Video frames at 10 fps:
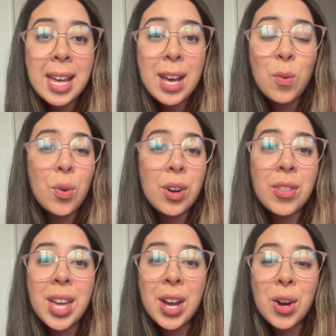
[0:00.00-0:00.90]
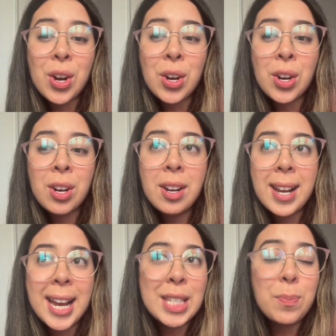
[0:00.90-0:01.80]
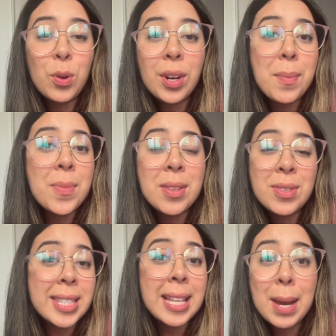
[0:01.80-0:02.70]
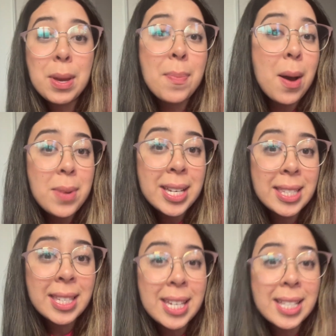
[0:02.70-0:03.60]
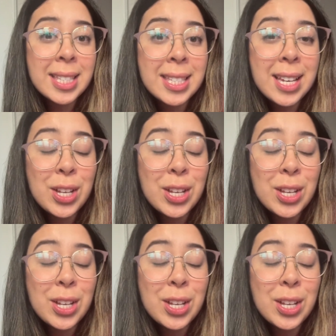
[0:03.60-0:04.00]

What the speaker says: where they are exploring slimy pumpkin seeds